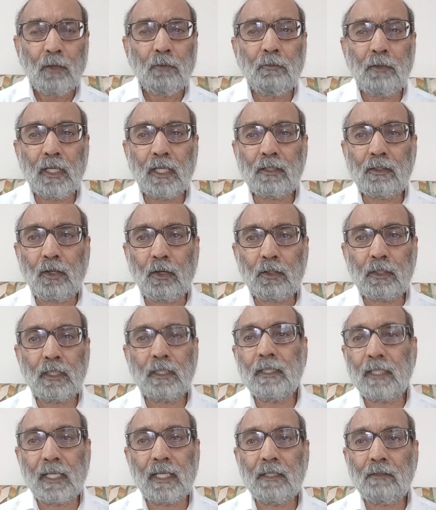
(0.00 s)
We are
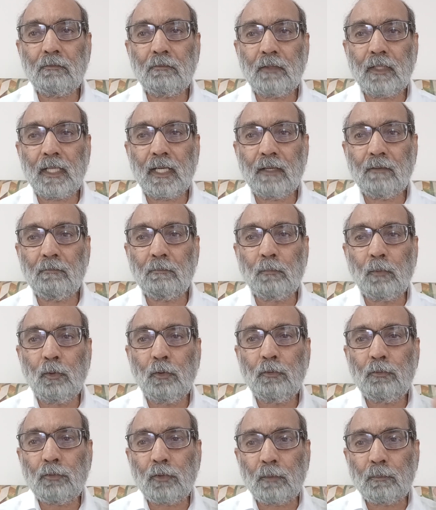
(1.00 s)
talking that we have
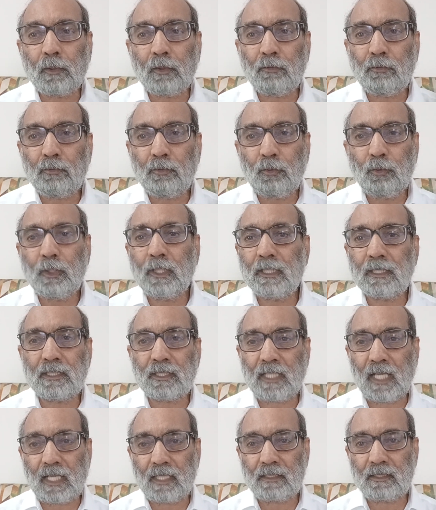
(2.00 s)
moved from the food
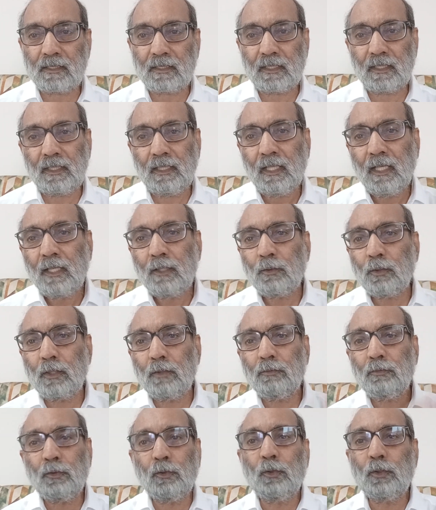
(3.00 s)
scarcity to
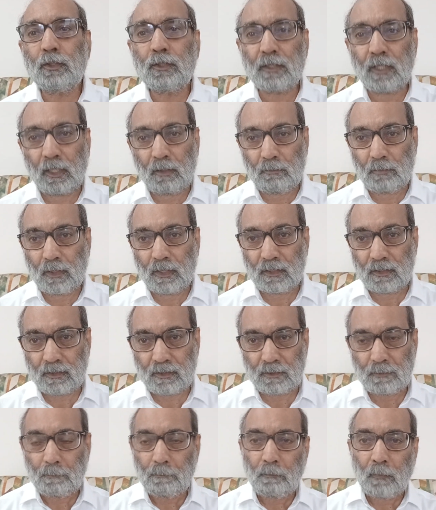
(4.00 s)
the food
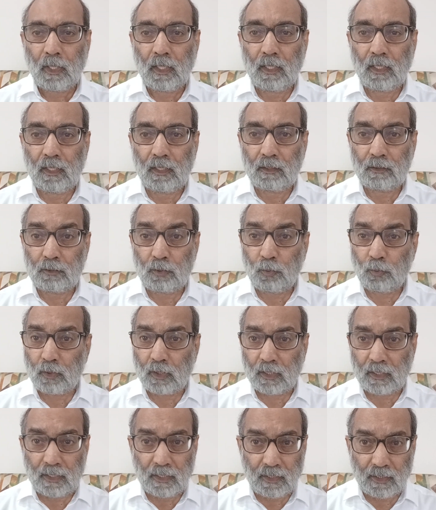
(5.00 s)
surplus through
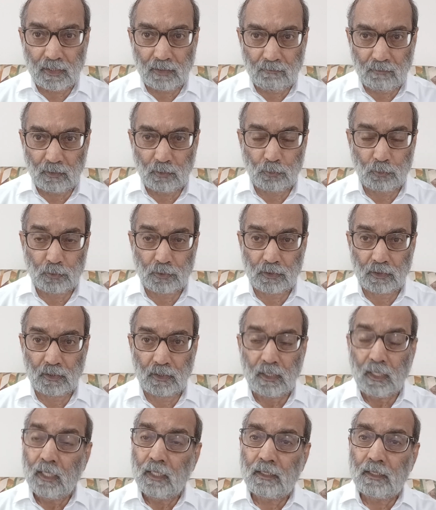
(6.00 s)
the green revolution.